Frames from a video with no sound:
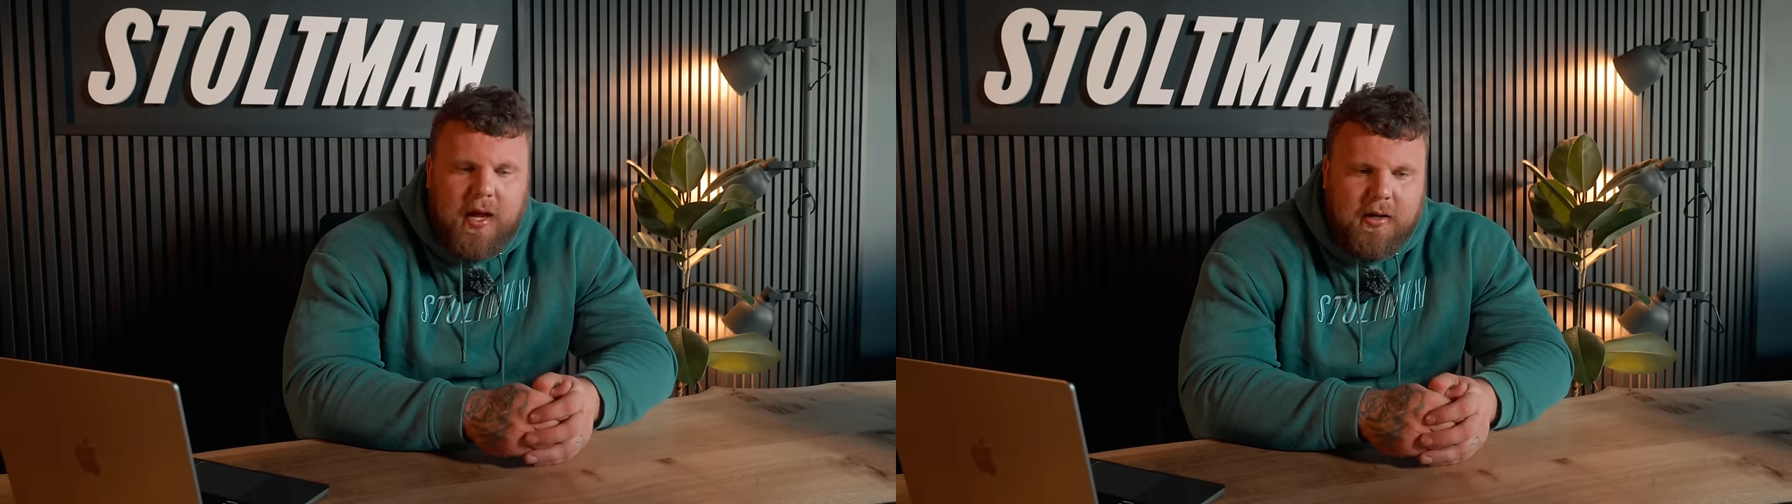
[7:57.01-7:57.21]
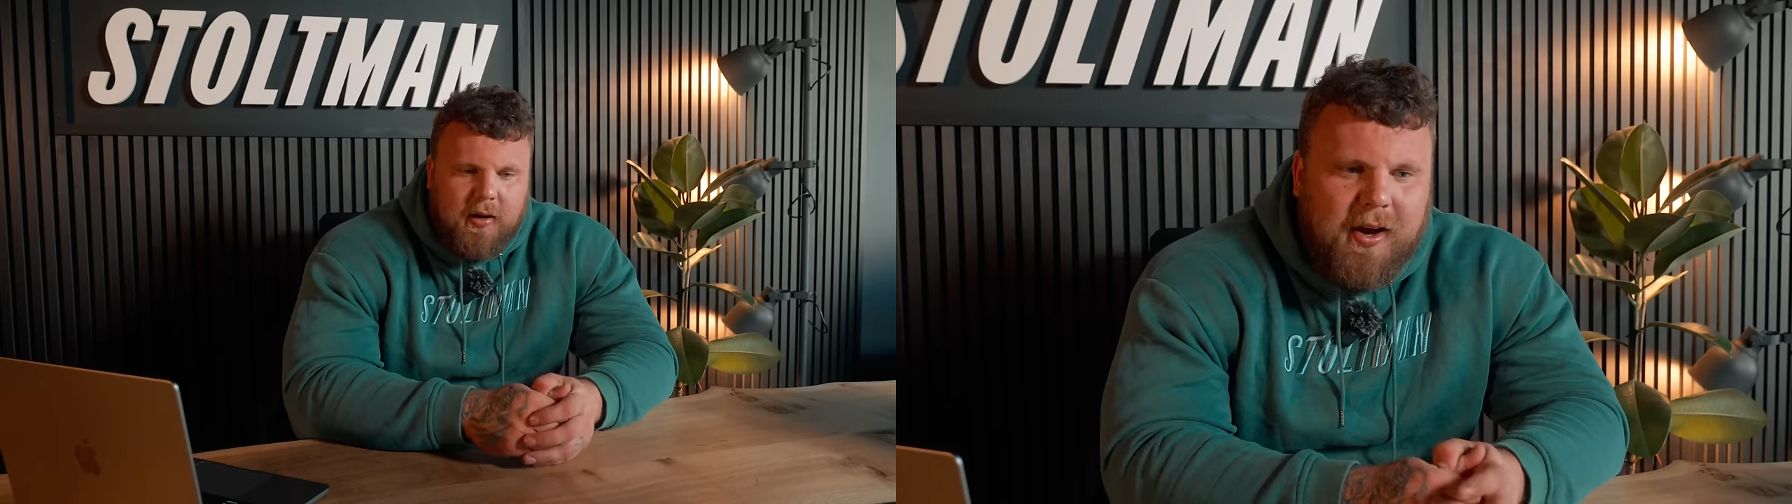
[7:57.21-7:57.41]

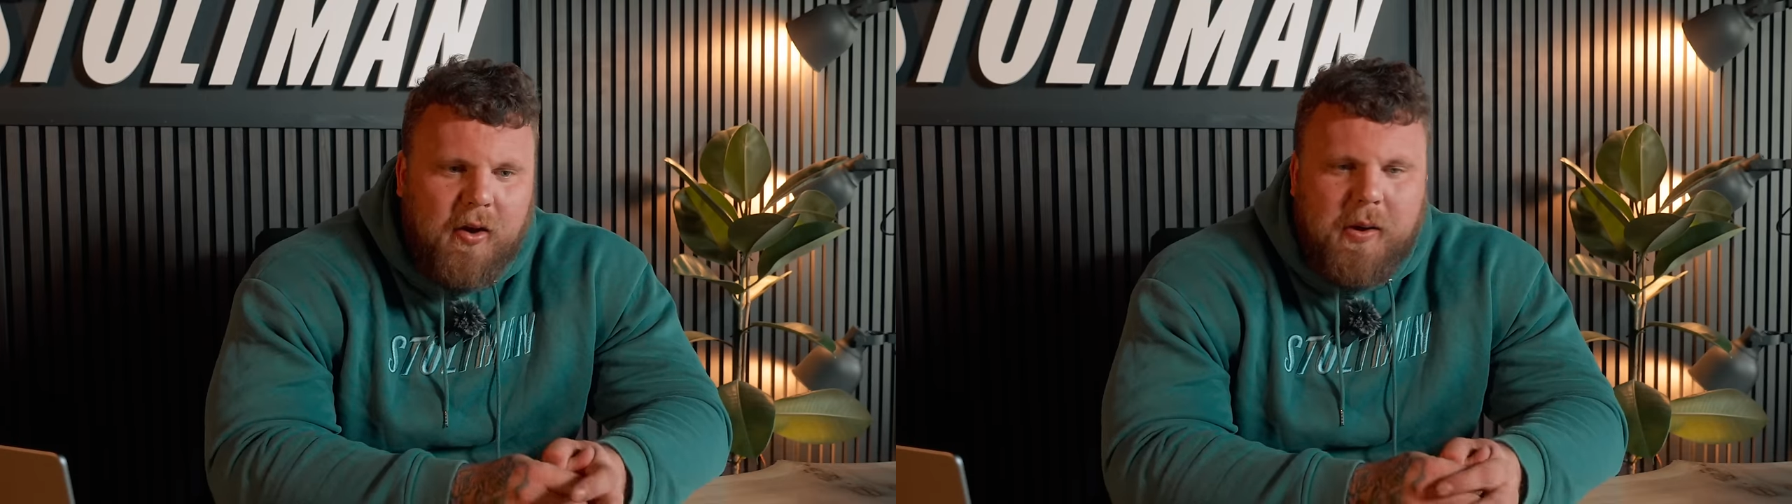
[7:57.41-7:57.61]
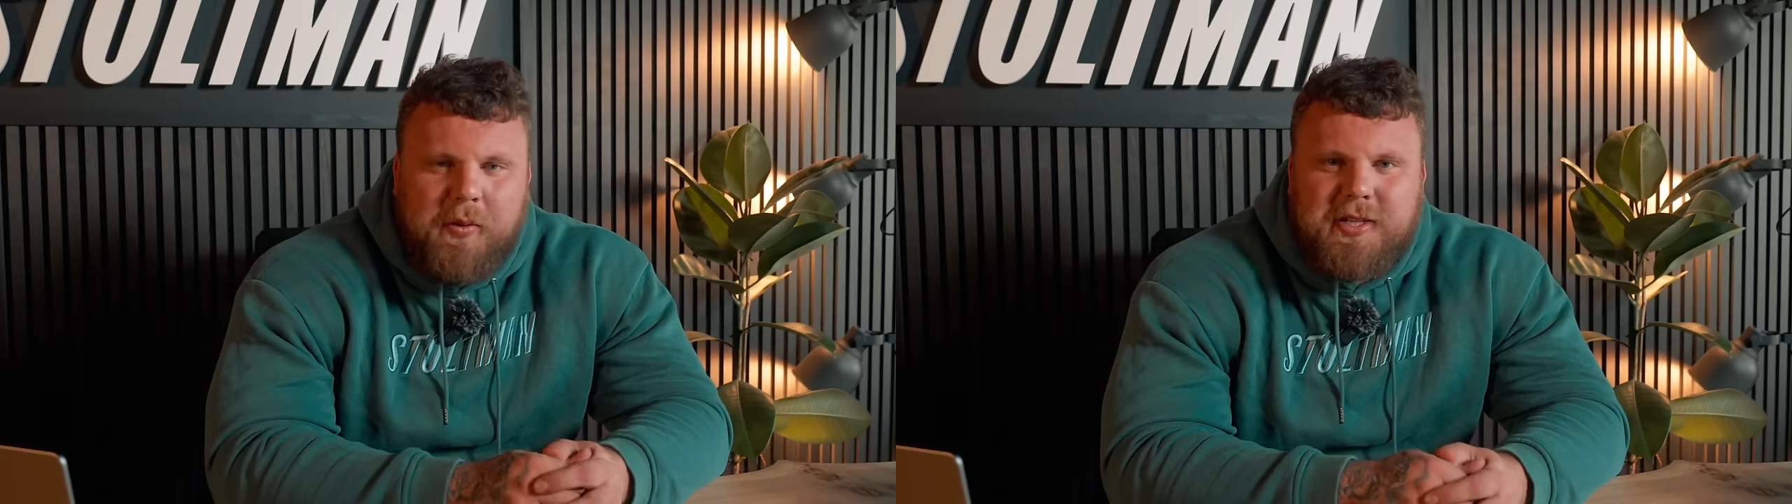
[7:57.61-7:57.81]
And, you
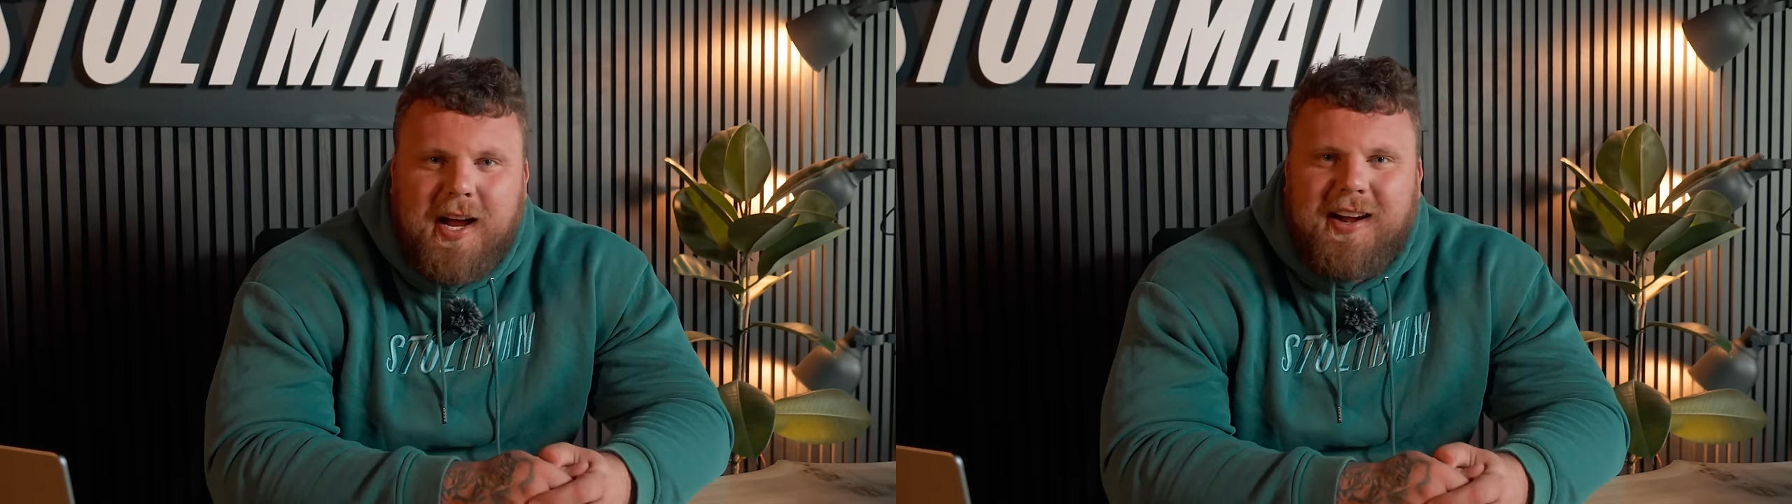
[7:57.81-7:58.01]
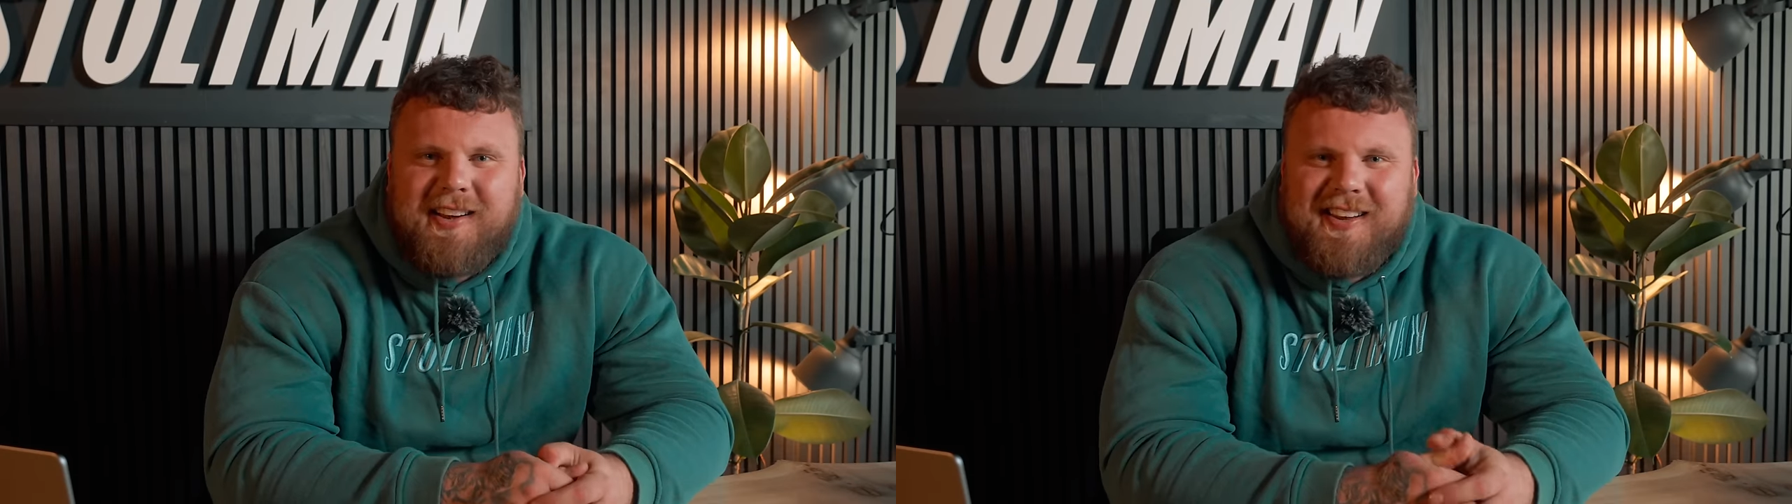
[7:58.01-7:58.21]
know, we
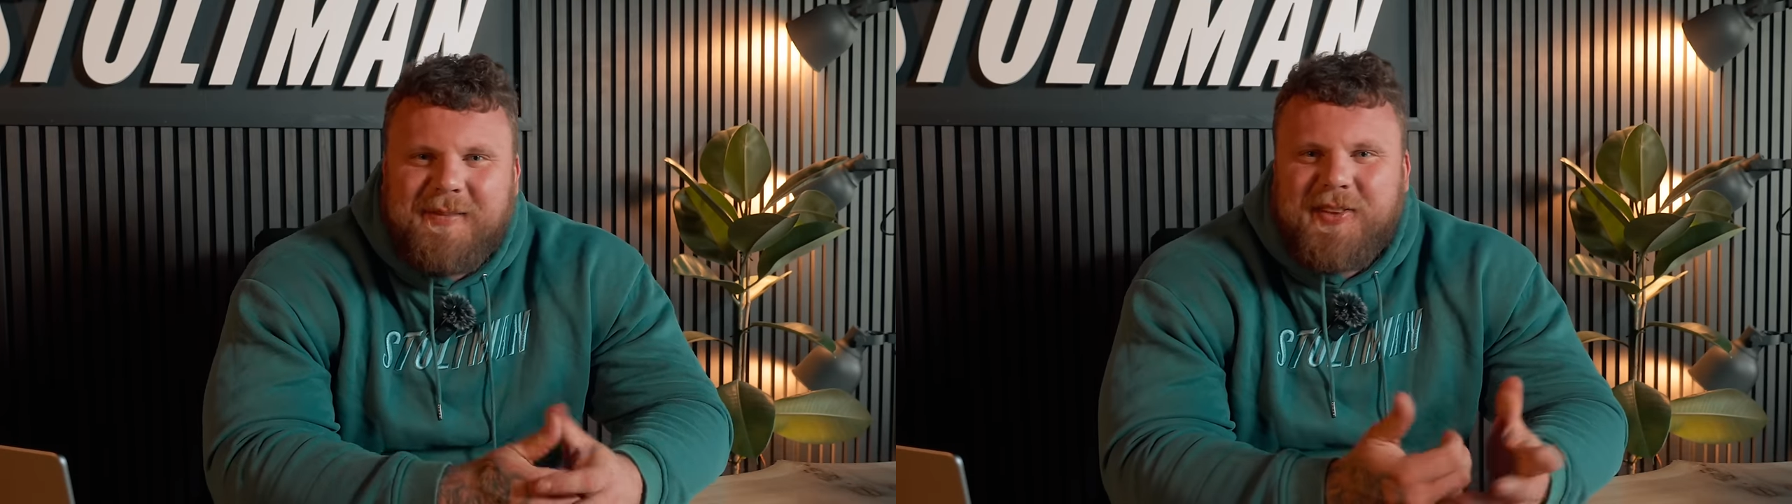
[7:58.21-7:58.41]
started